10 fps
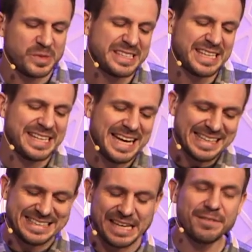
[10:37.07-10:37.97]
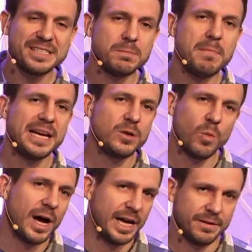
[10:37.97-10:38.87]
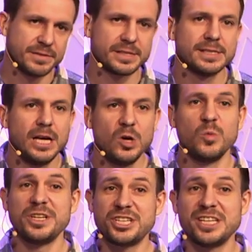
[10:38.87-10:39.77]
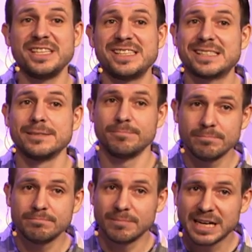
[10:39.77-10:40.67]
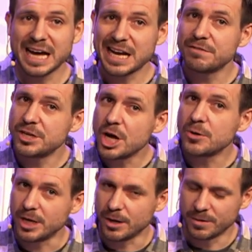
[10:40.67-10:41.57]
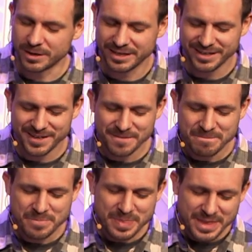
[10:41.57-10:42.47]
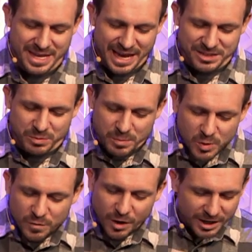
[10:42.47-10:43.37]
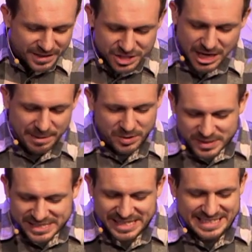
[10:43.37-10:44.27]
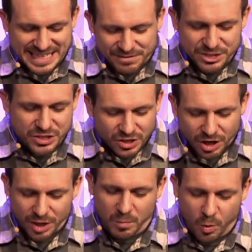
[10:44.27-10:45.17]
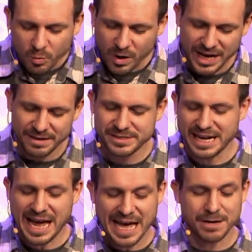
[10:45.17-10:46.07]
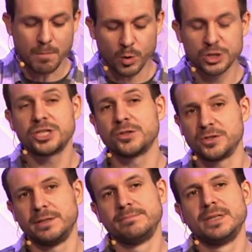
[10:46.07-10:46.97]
We see David's many wives, which is kind of a no-no. As we move on in the chapter, we see that David took on more wives and had more children.